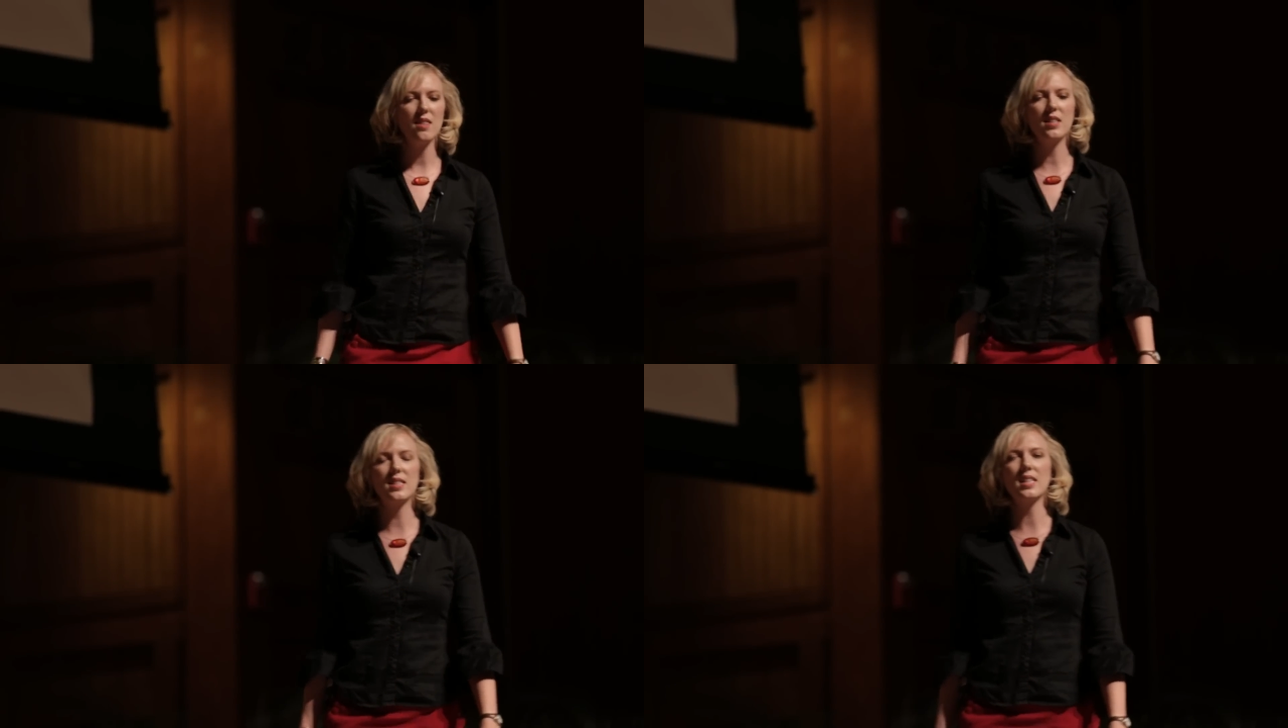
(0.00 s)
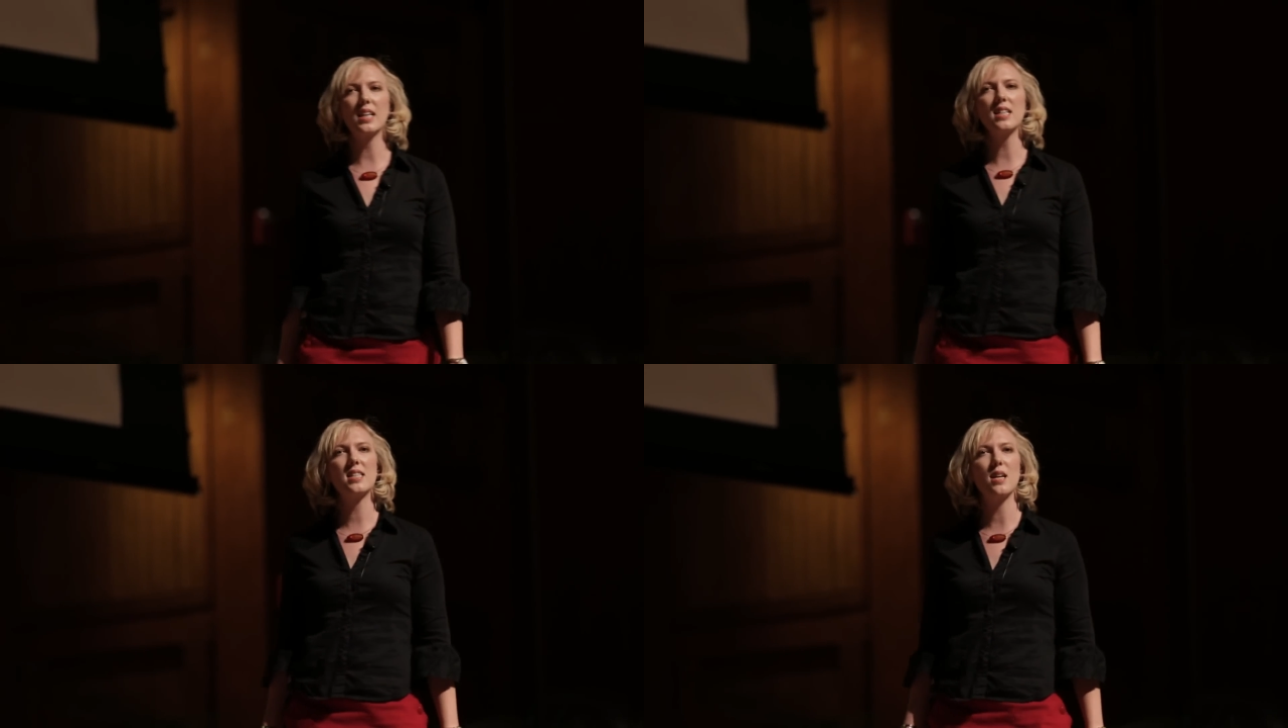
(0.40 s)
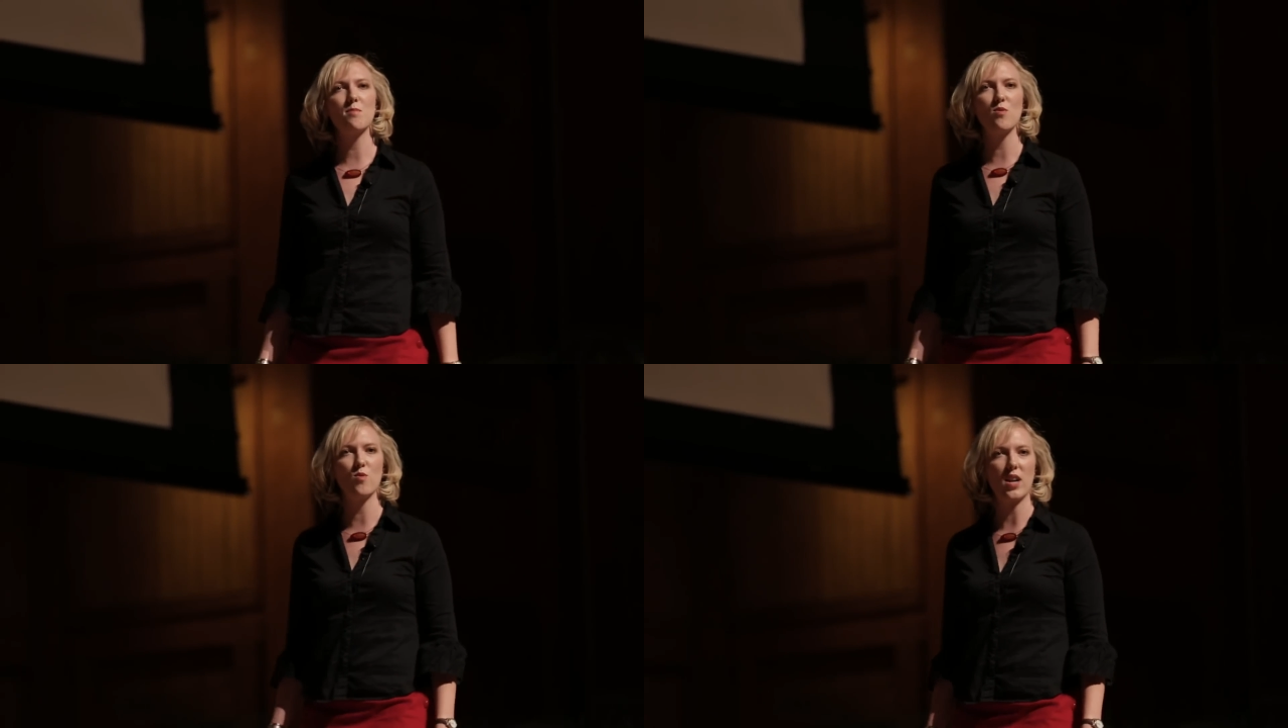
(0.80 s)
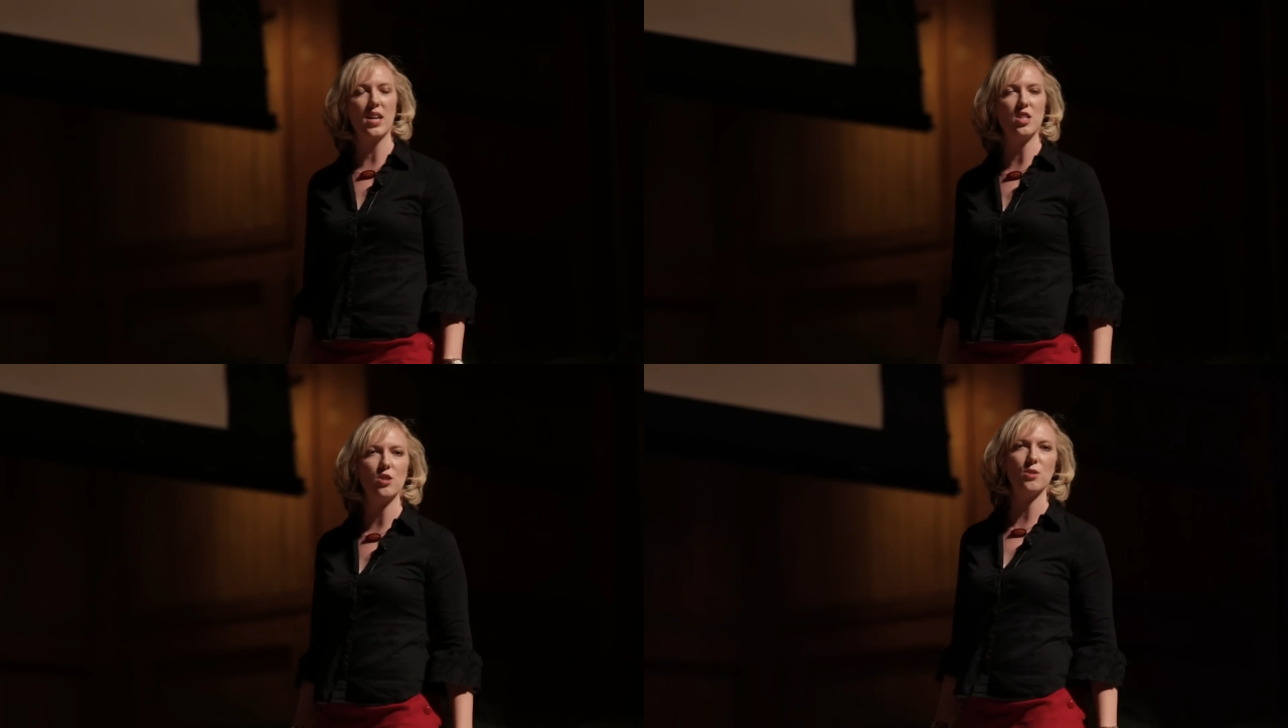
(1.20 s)
The second step of what
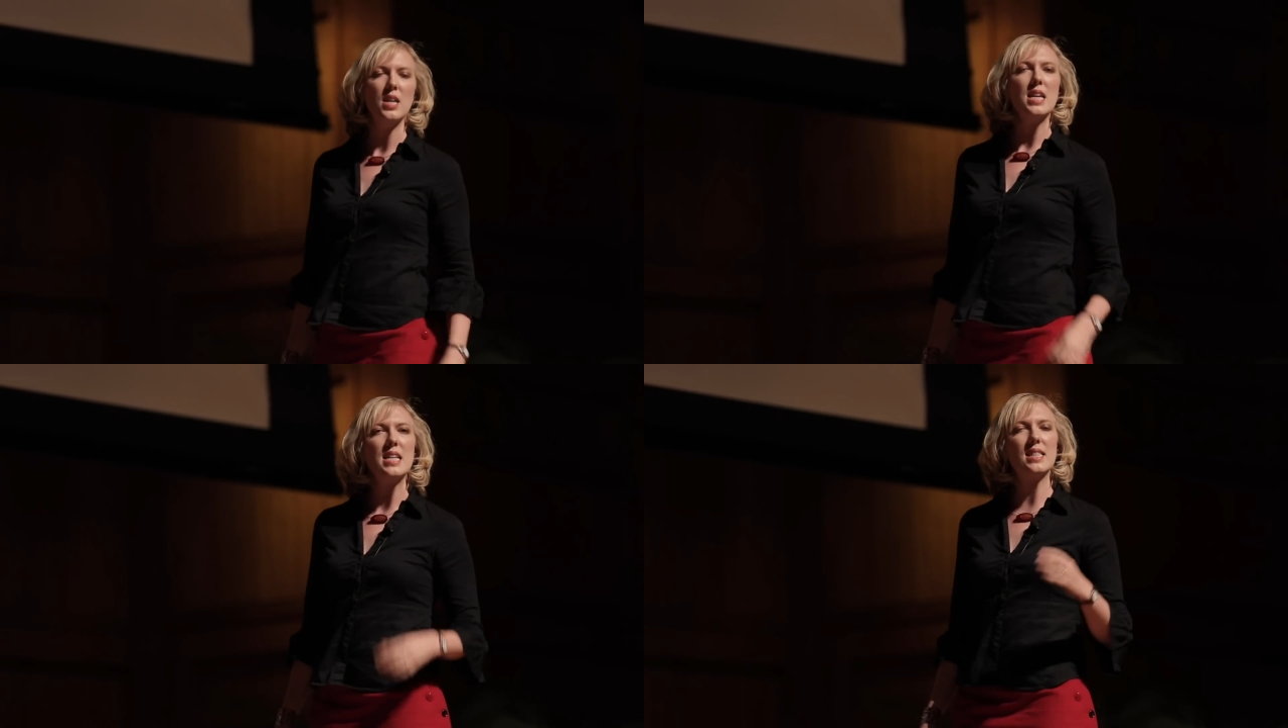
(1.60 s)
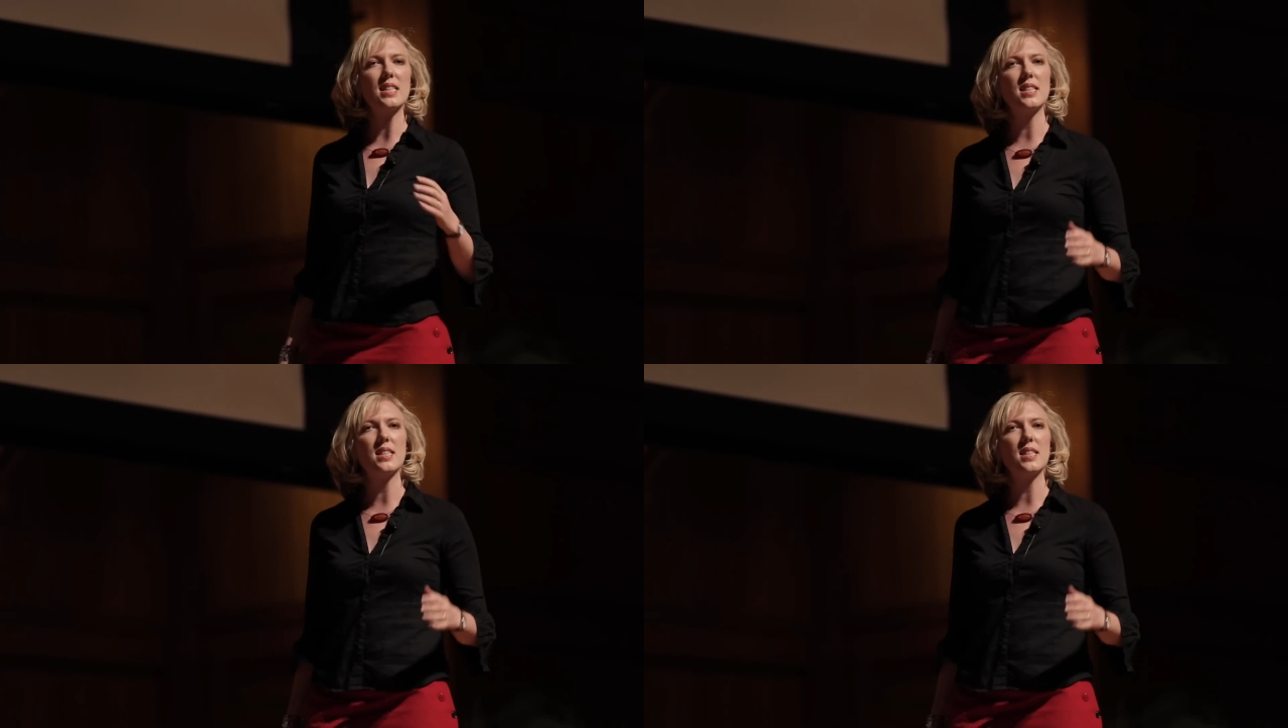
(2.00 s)
I do is